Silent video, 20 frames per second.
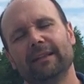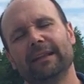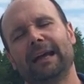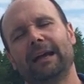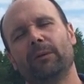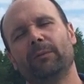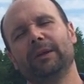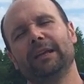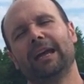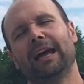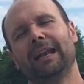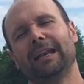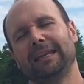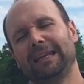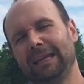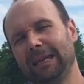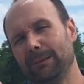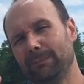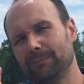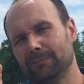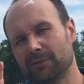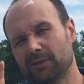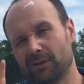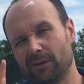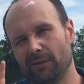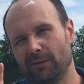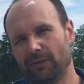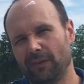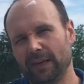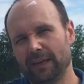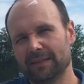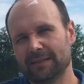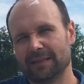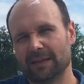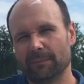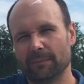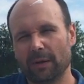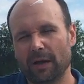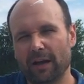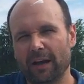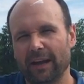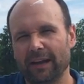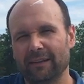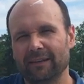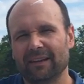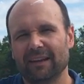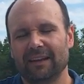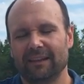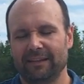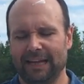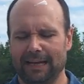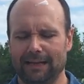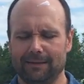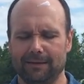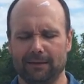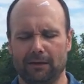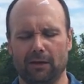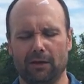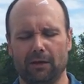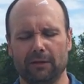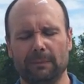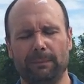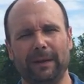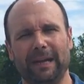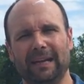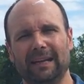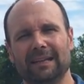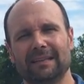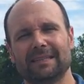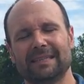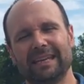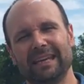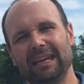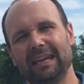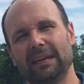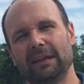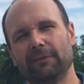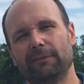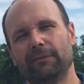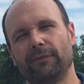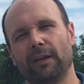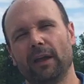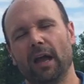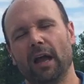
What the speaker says: Now, we gotta keep certain things in mind. That all depends if